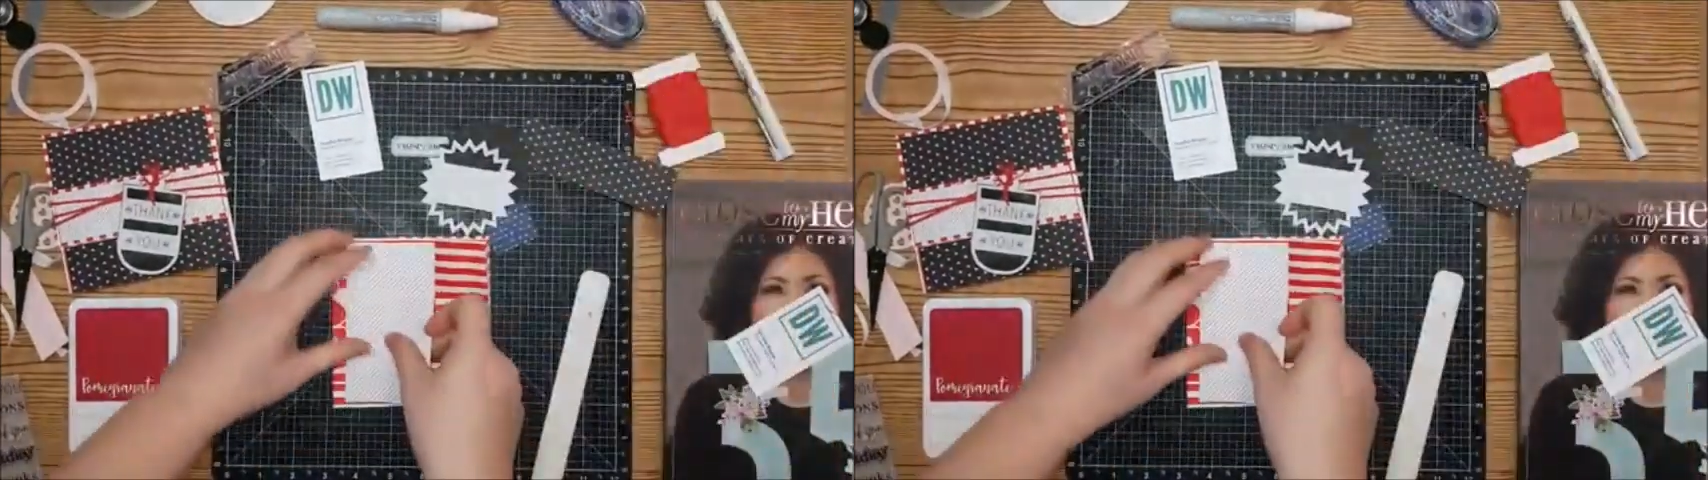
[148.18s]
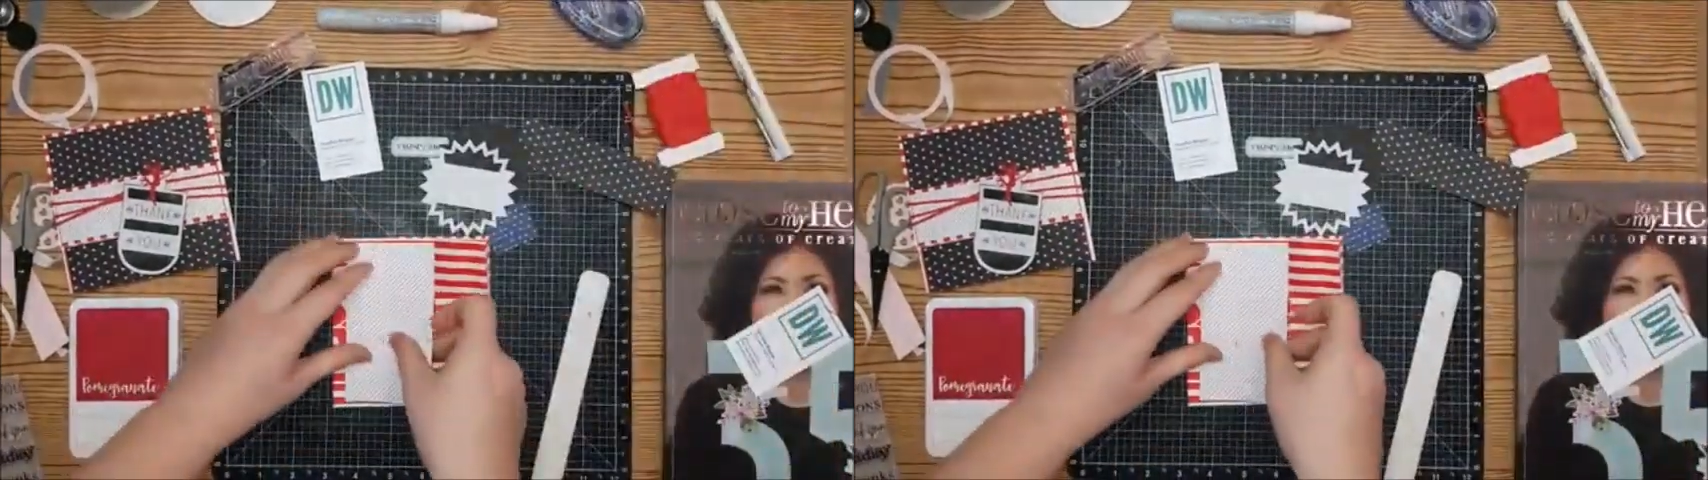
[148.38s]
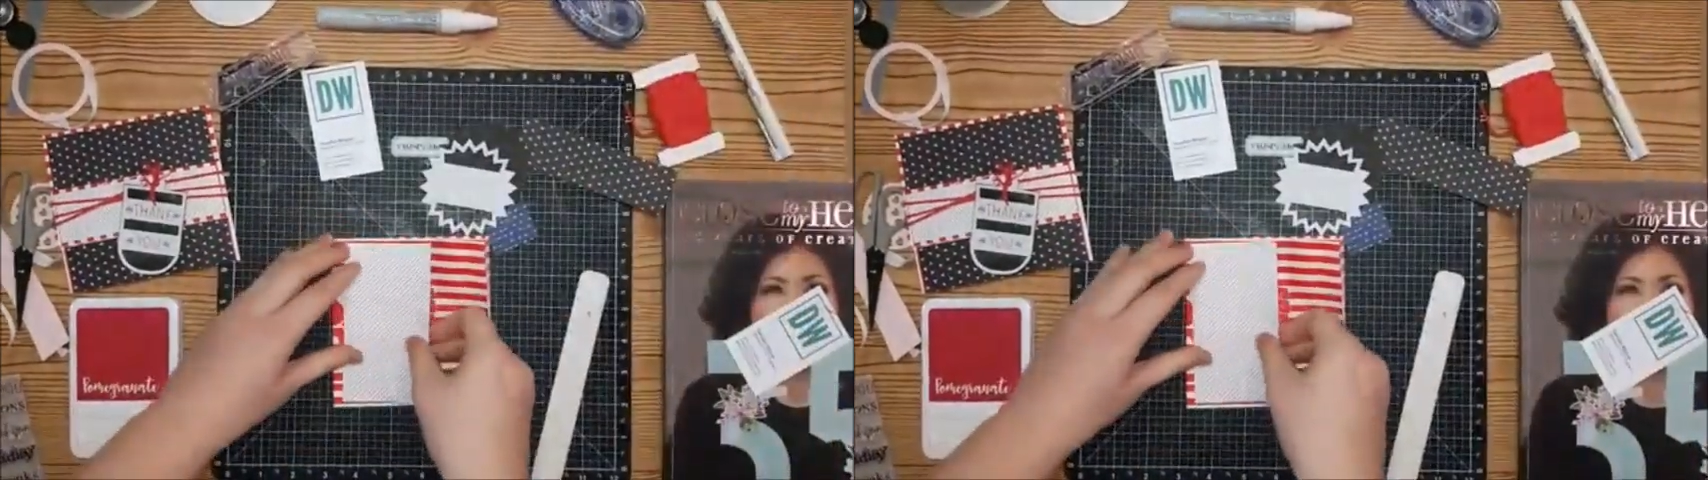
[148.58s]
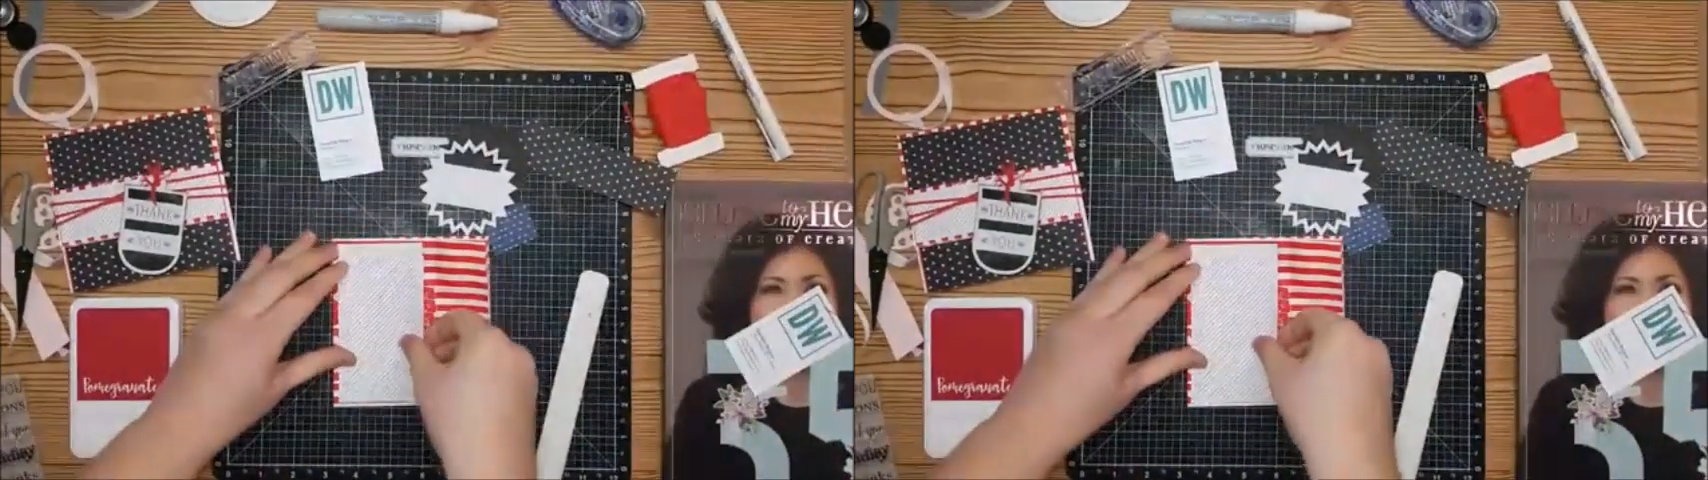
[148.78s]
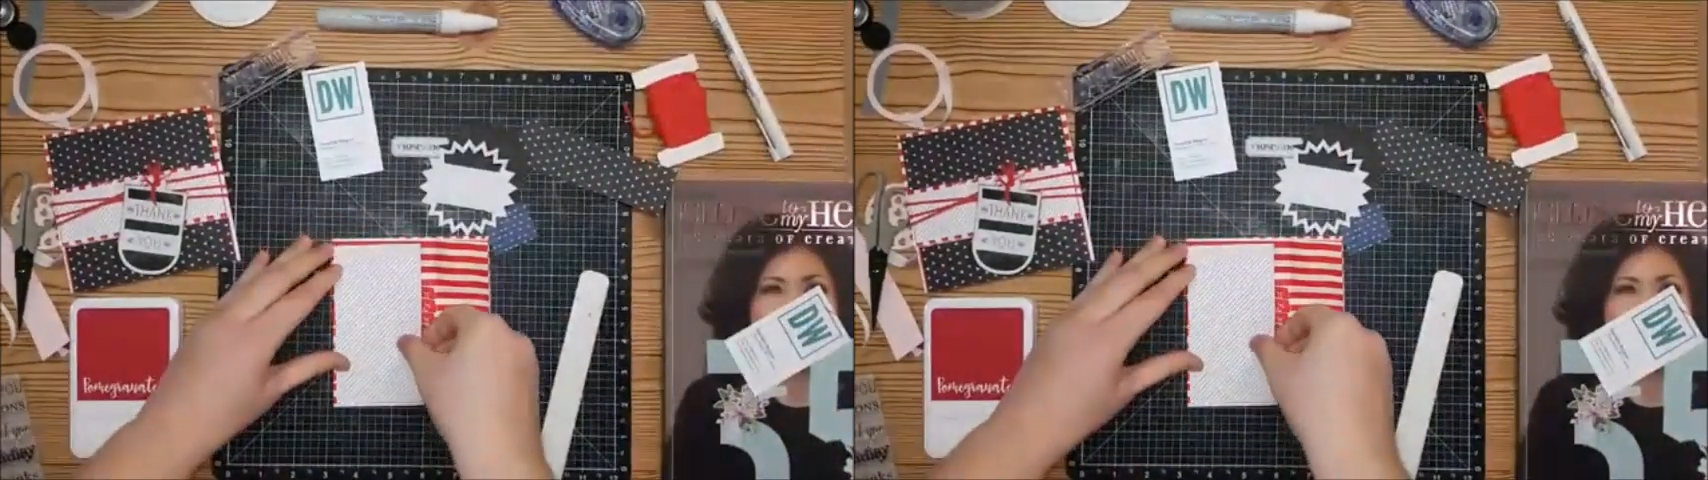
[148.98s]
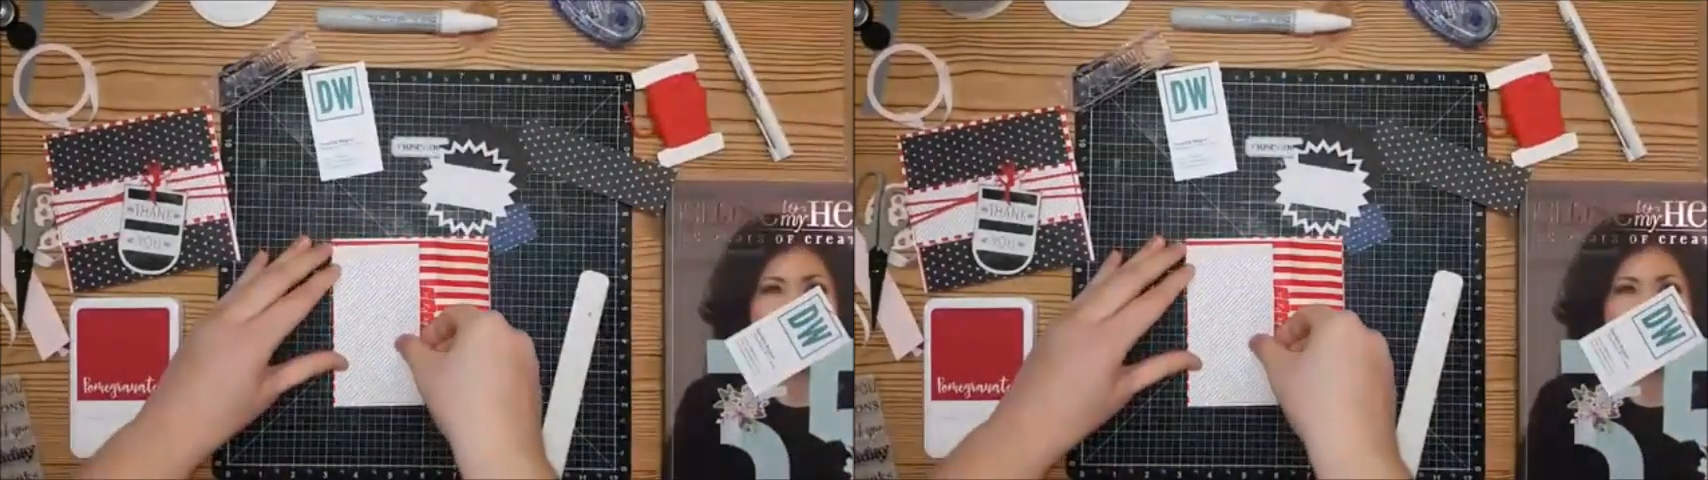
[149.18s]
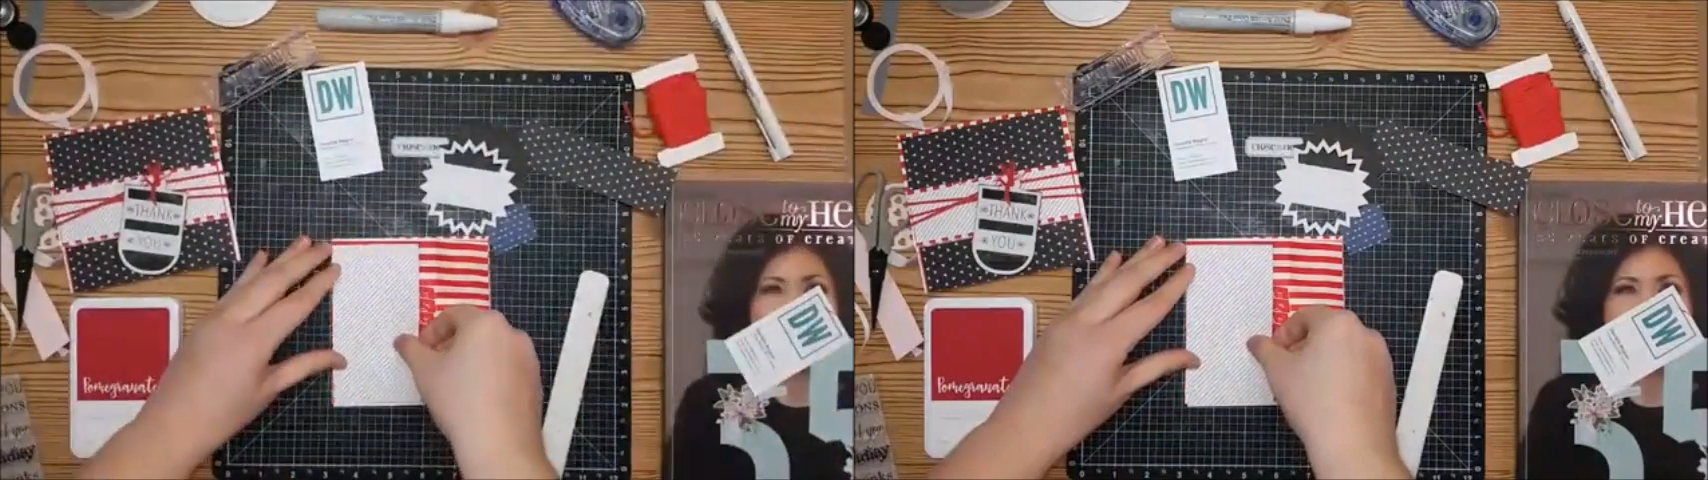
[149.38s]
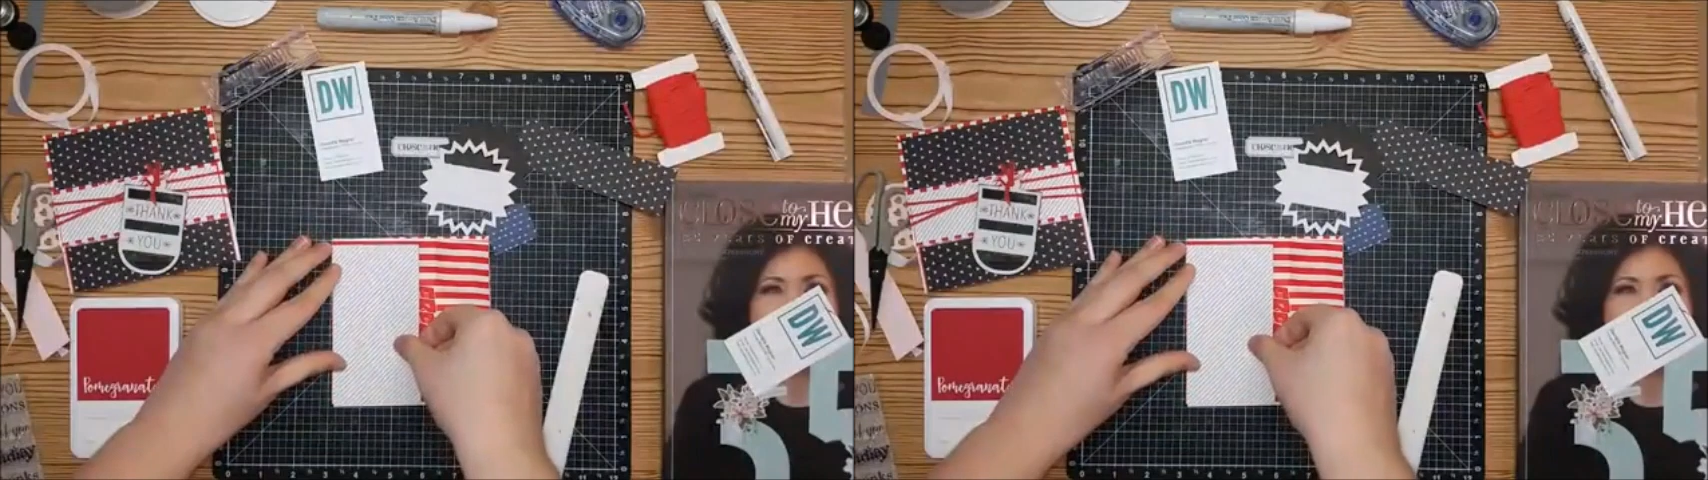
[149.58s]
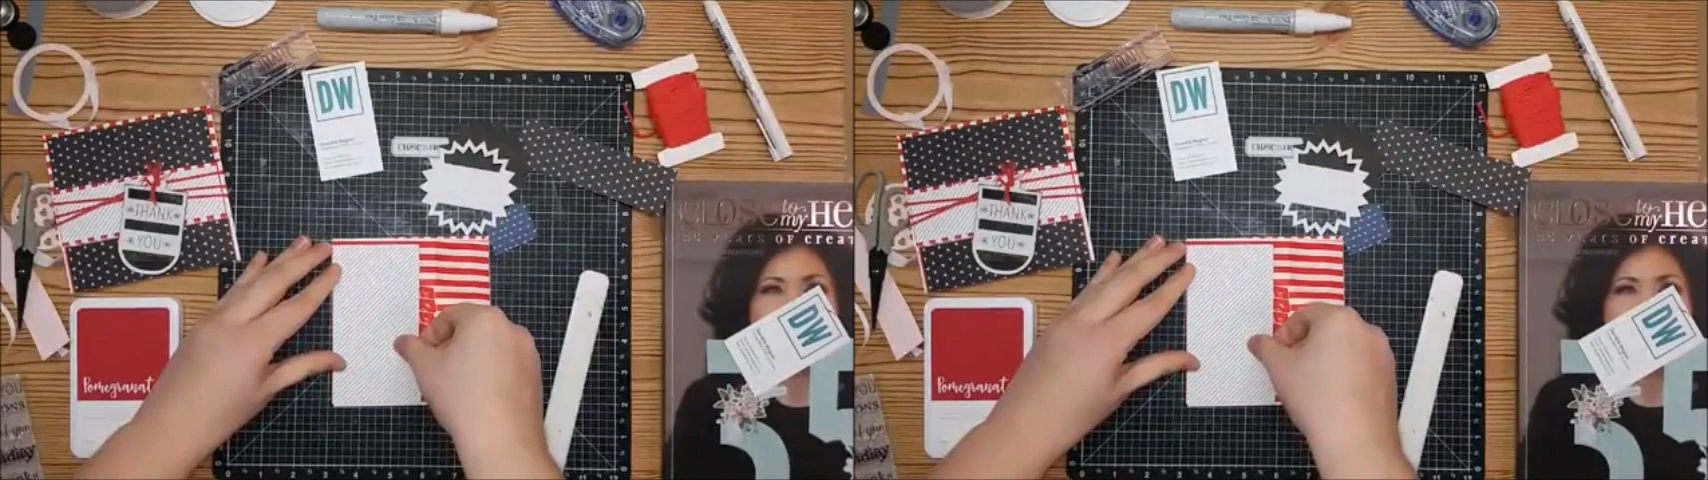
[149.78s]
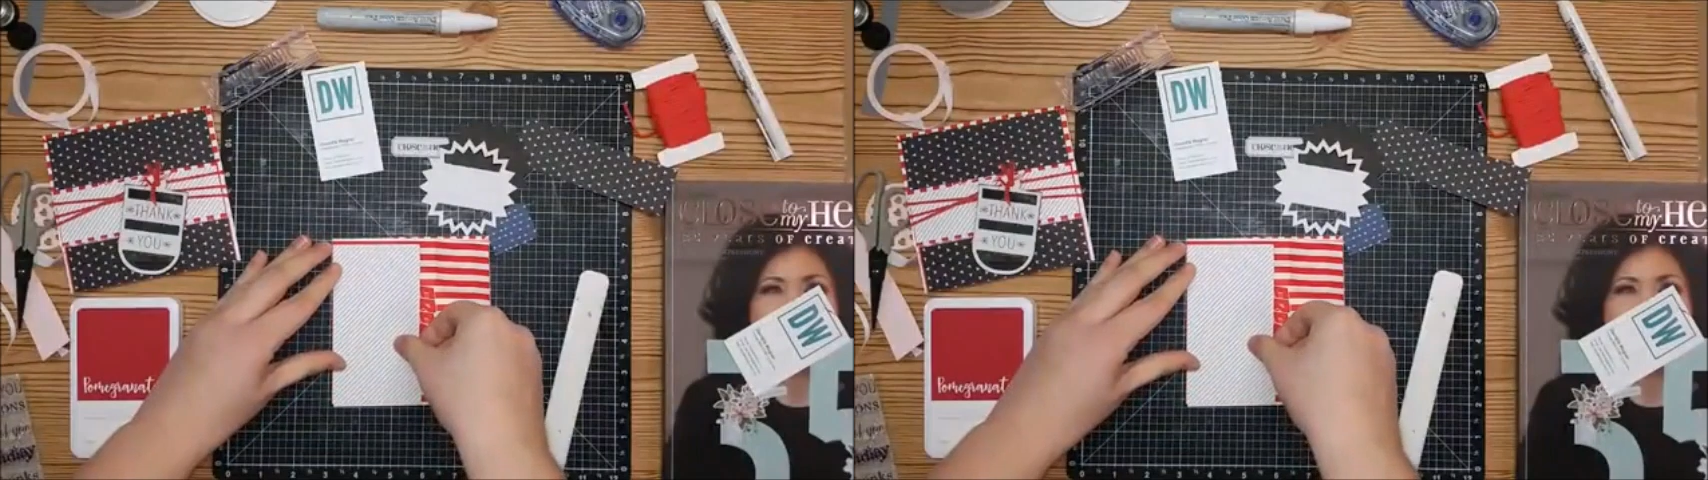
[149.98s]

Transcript: 5, and it's going to come